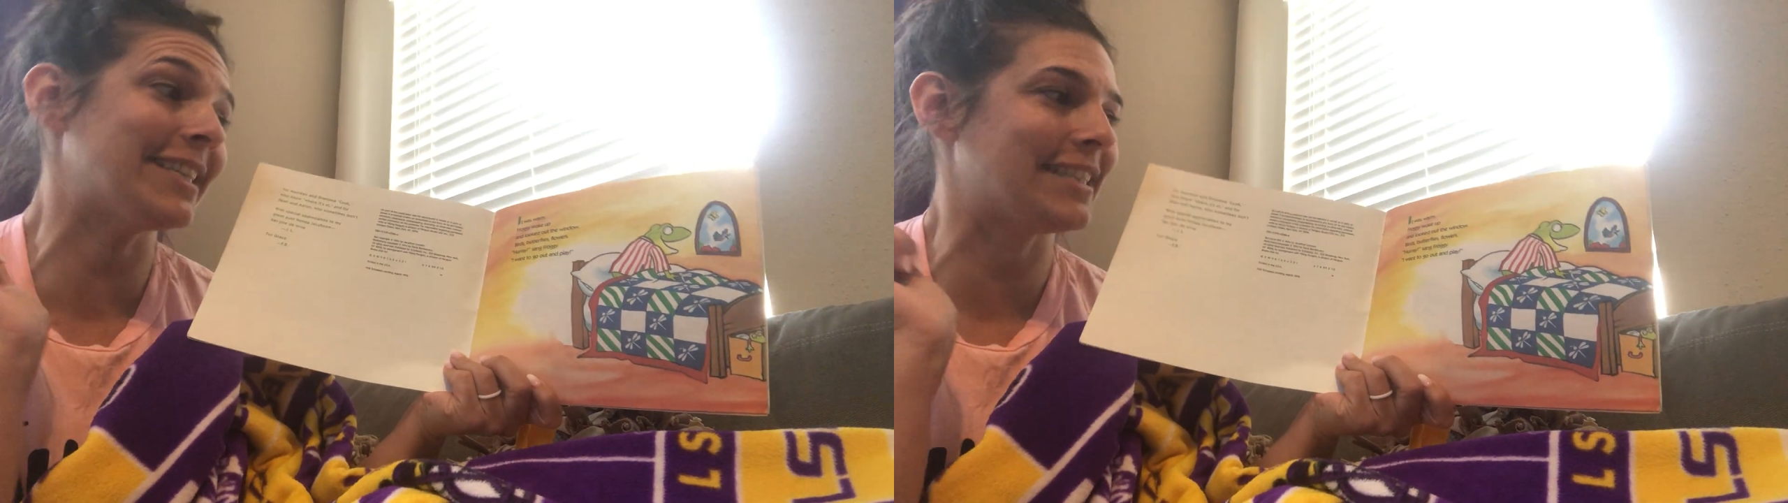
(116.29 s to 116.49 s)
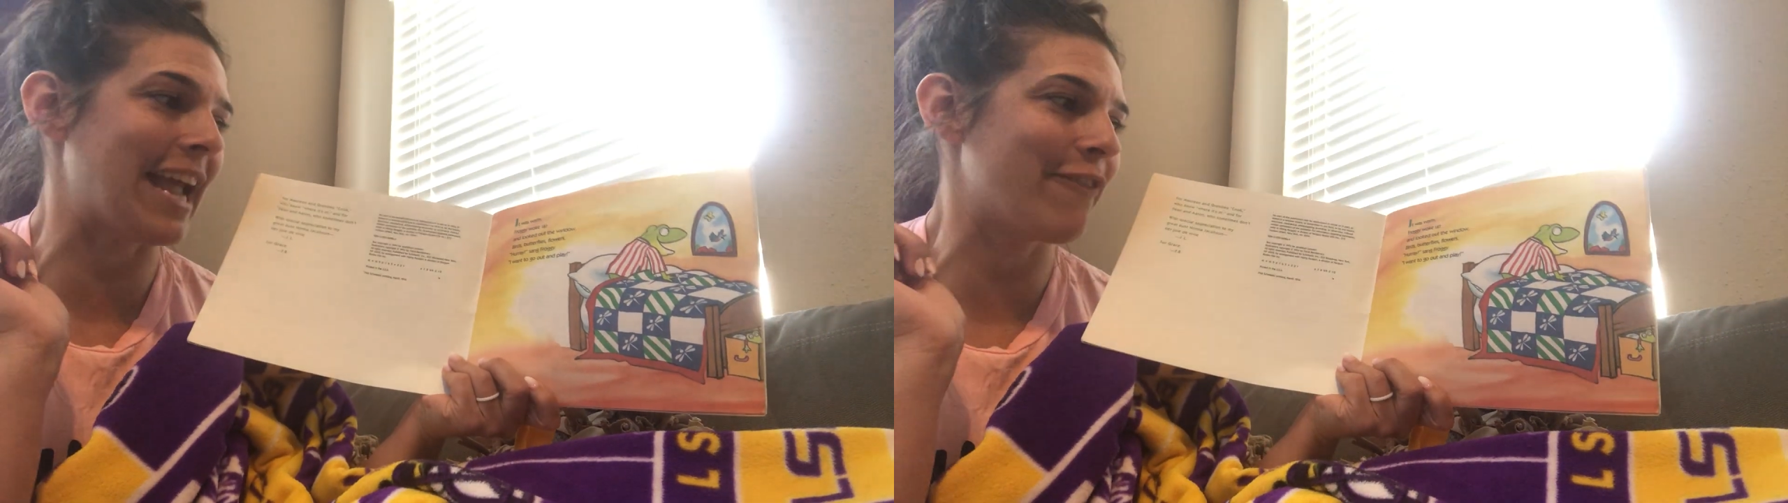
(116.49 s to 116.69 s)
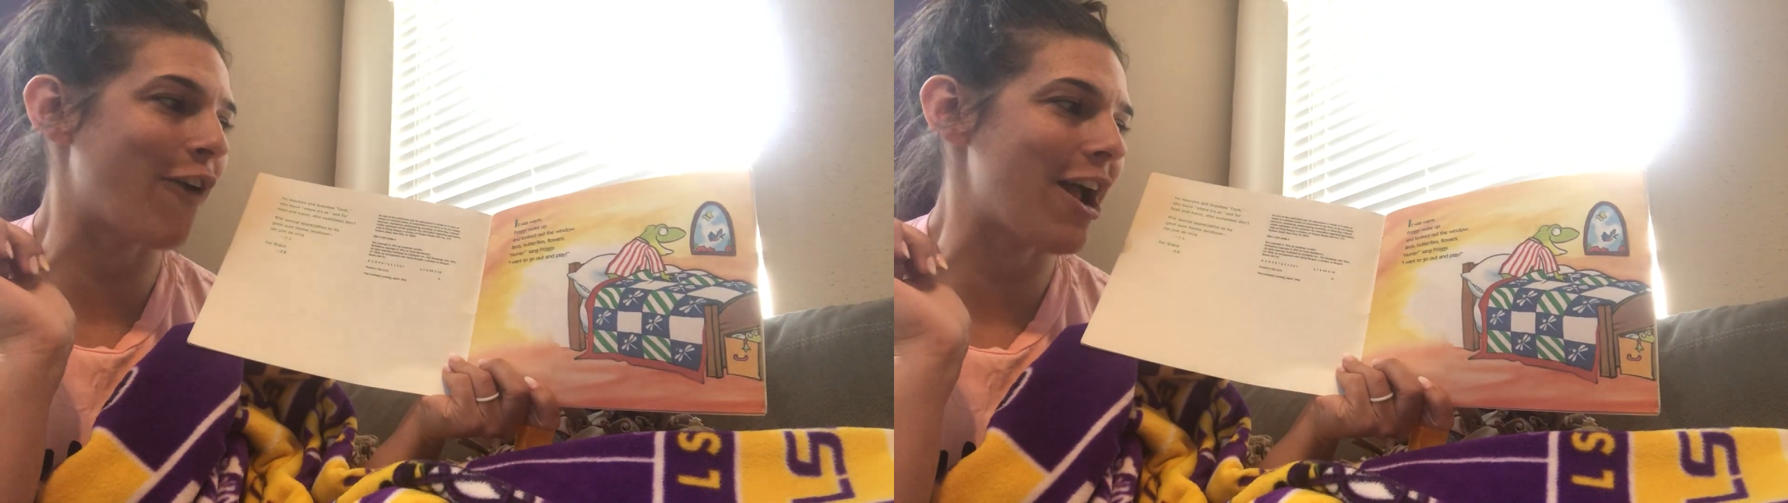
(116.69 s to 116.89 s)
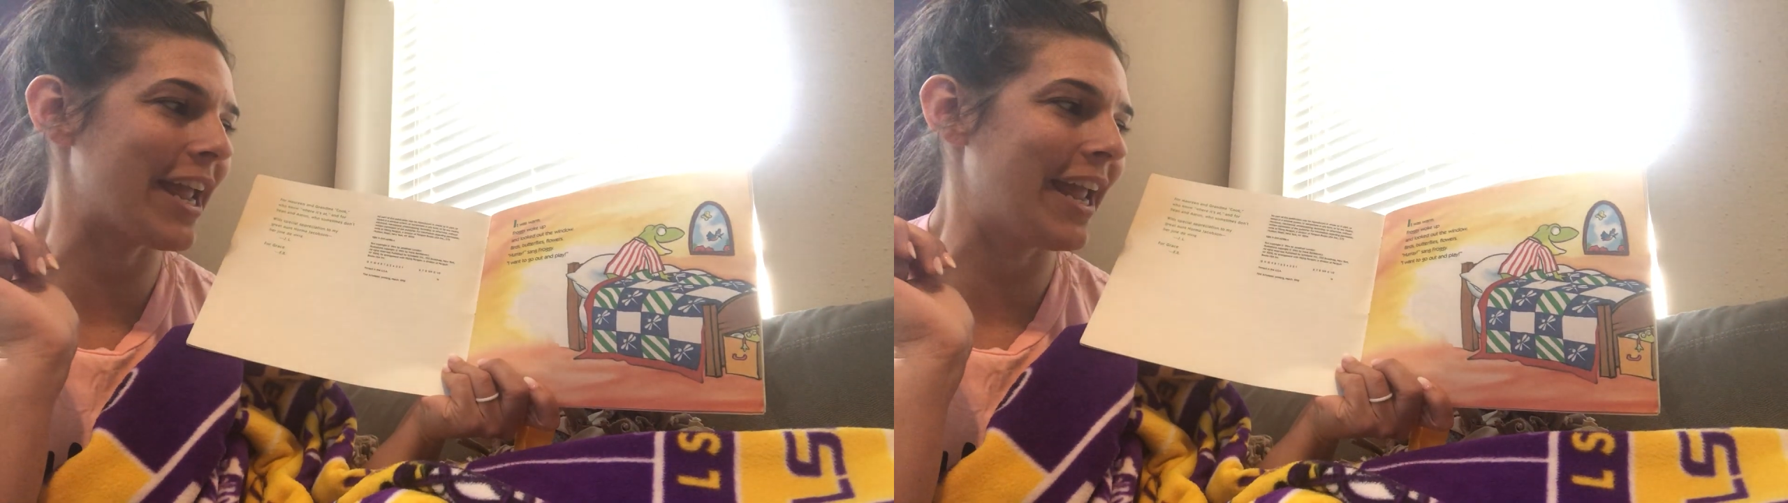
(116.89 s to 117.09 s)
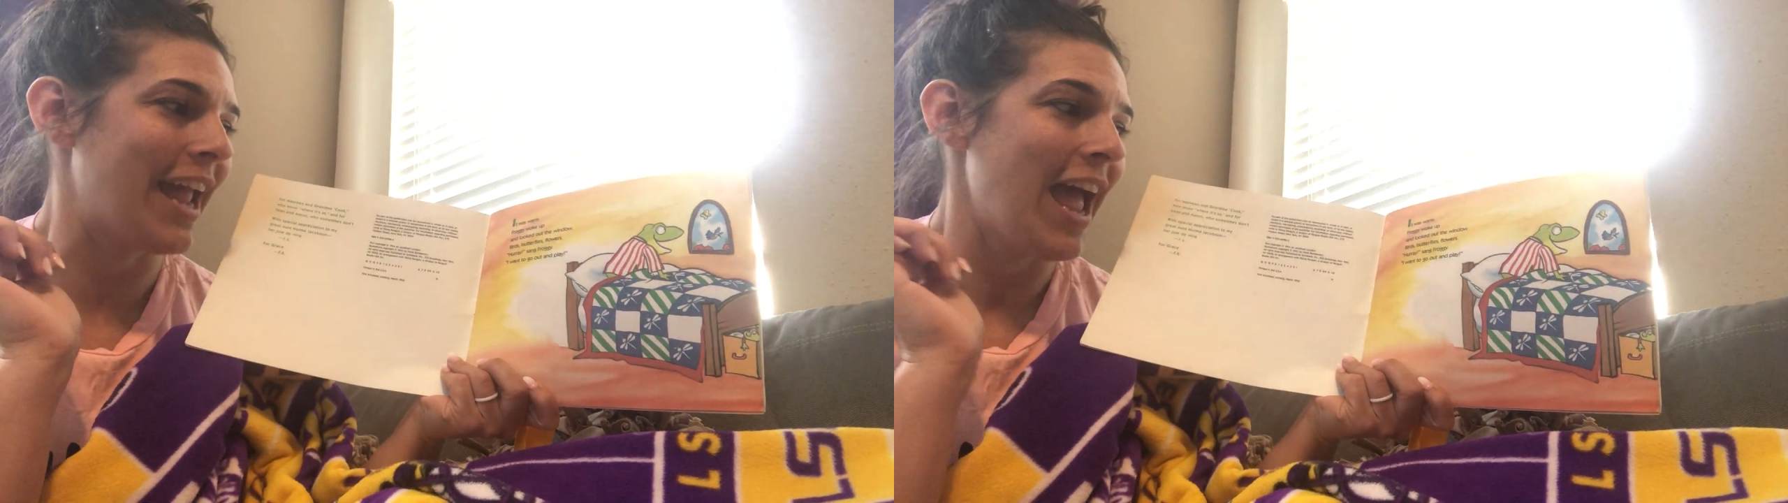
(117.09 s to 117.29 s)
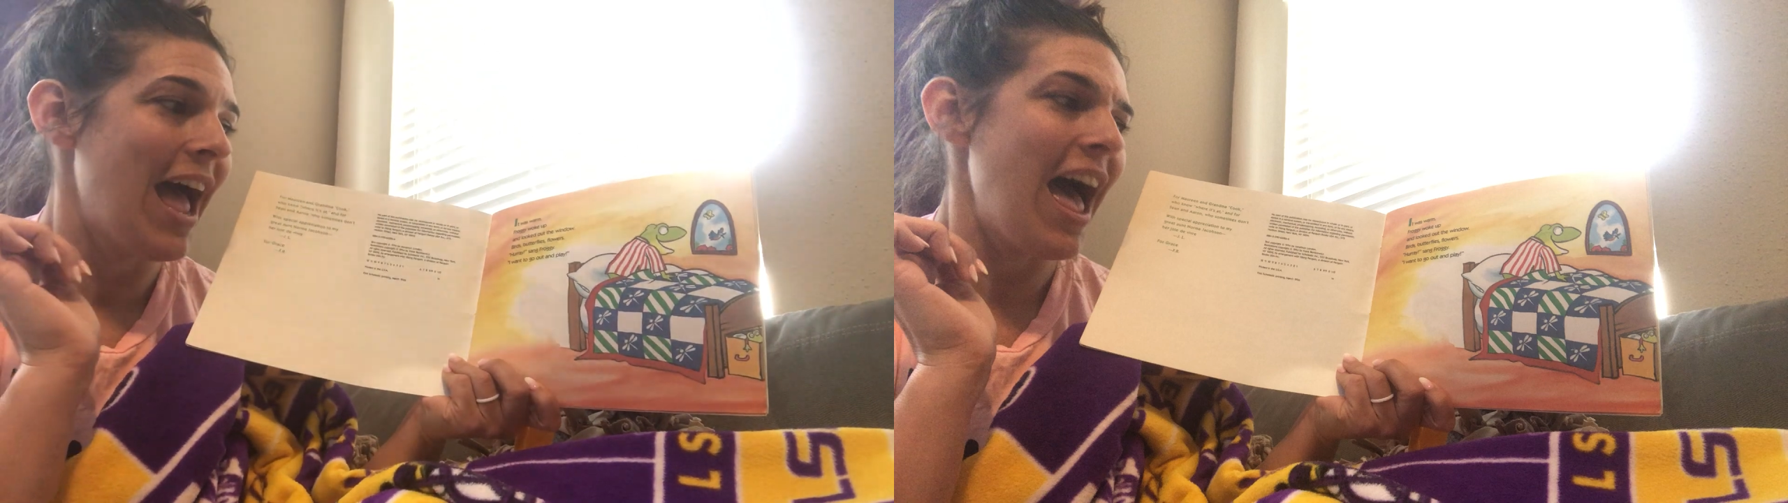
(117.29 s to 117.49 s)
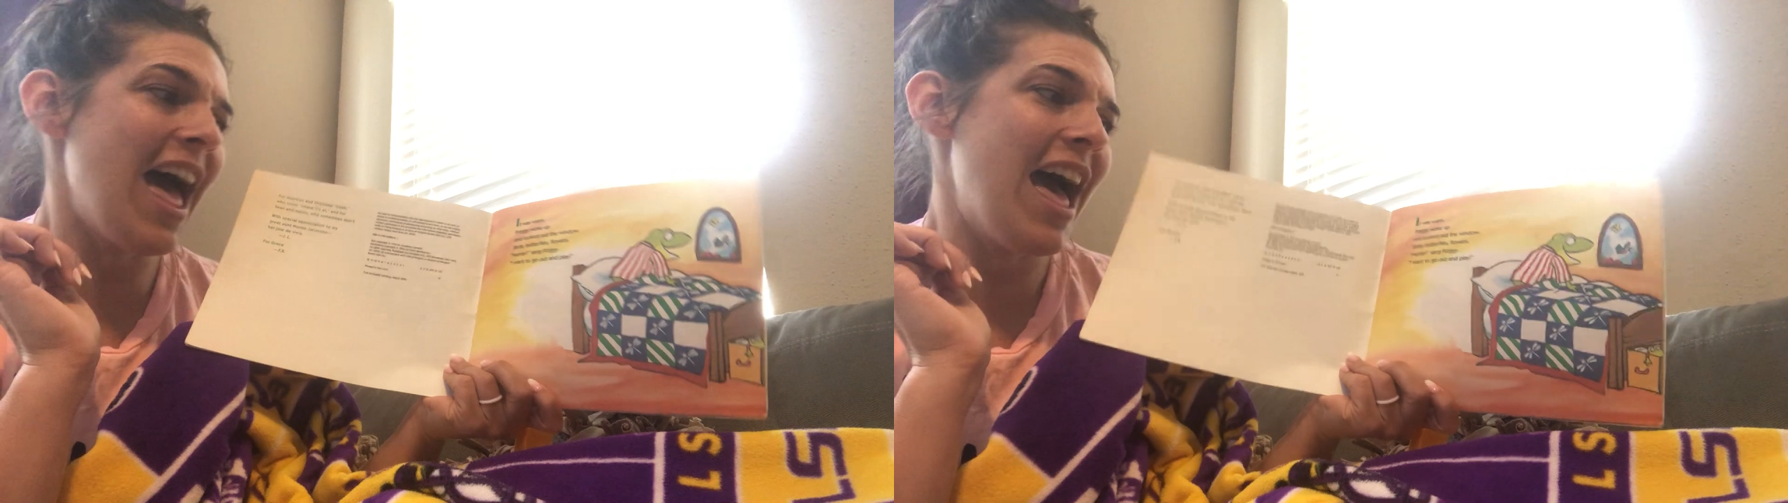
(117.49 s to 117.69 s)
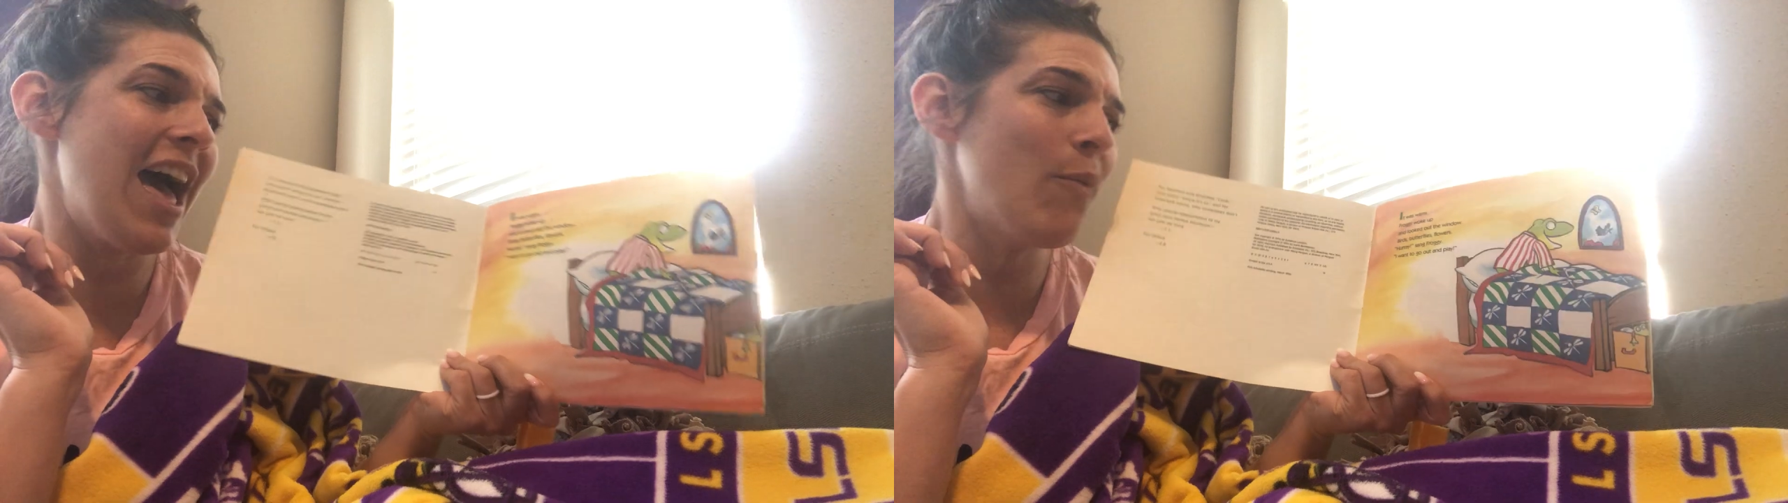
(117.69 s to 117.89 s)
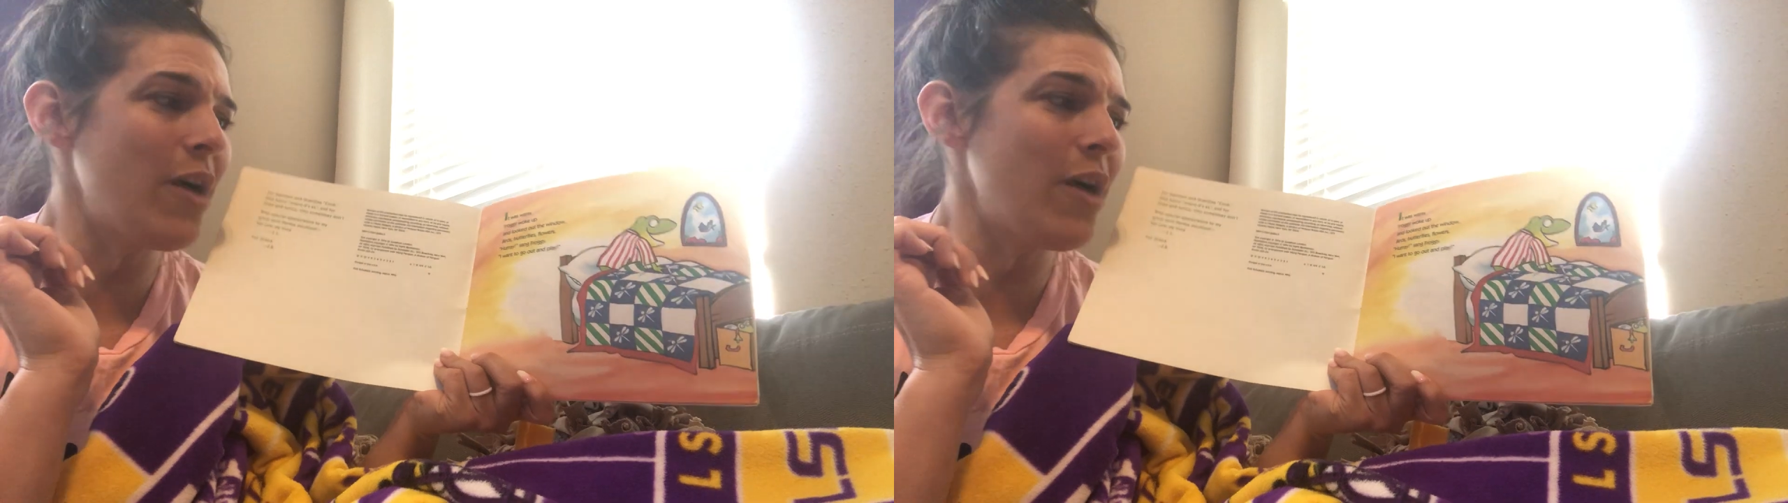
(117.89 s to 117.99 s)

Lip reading: Sang Froggy. I